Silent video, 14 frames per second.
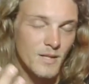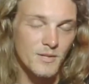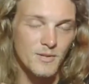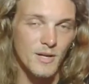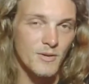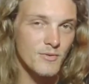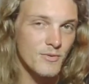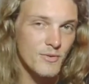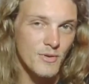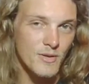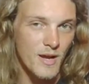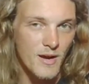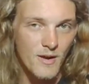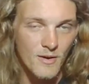Neither here
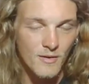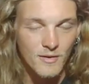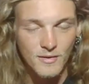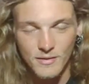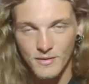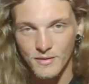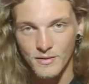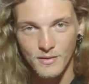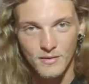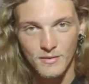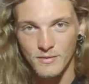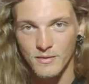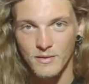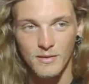nor there.
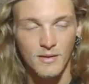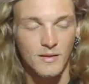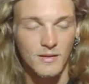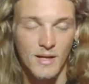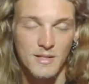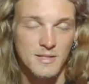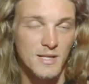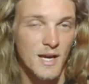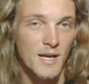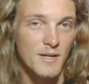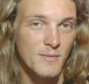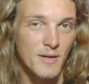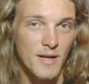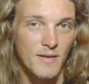That's
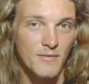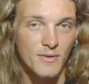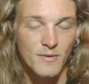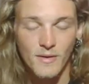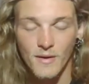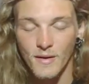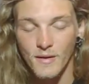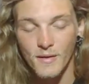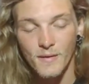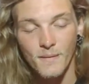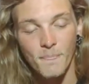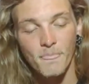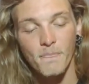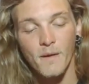kind of whatever.
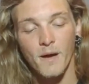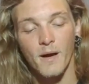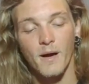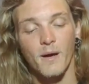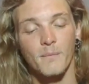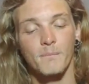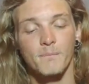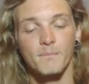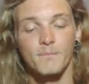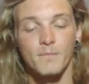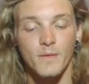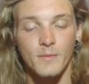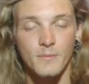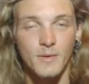
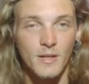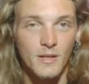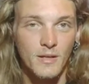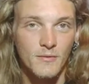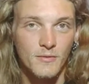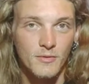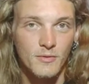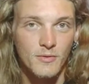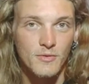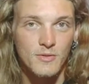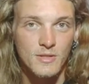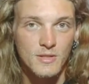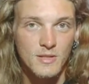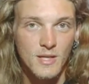But if you're
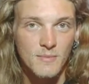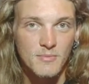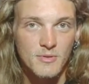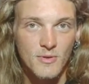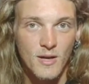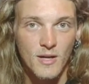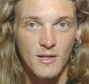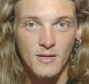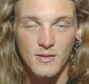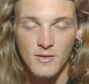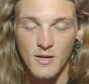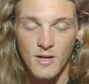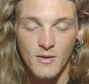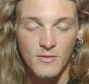using substrate,
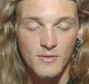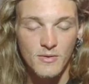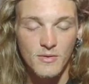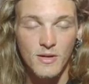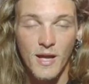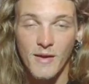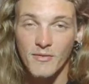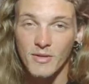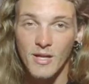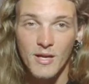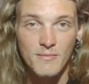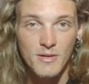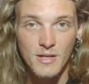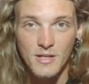you know, you're going to have a
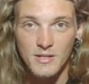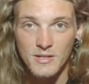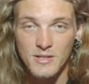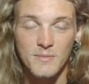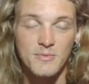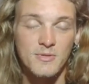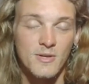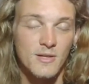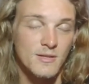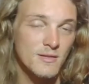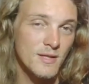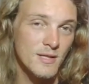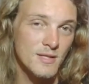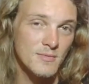lot of money in substrate
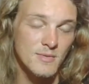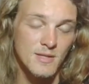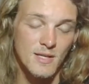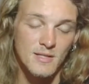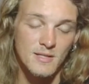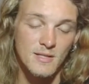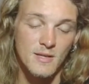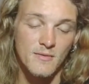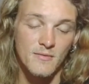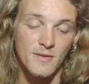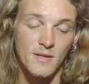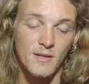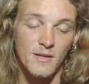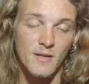and things with that stuff,
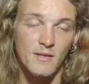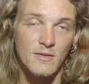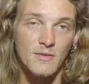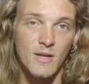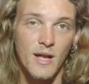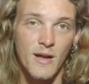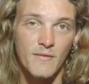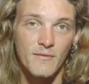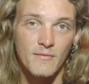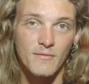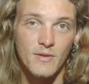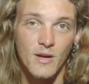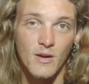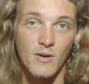and you're going to have
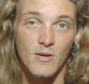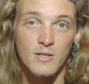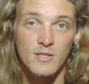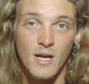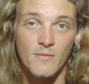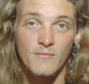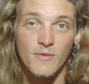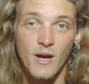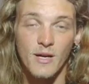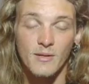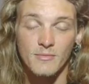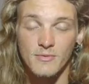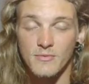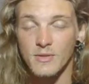a hard time
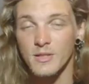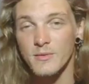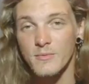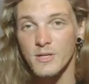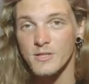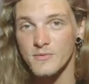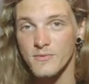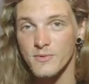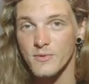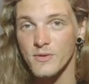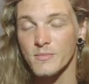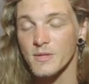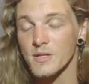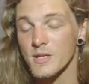finding what really works
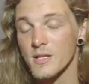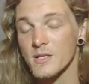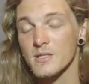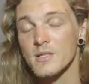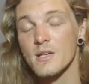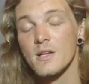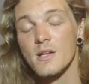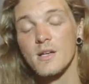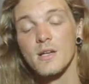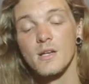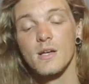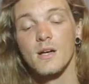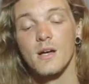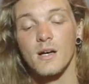for them and
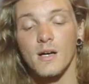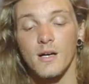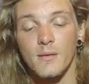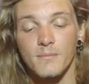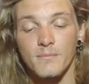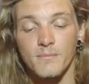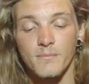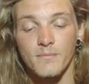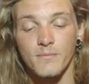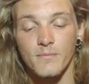things.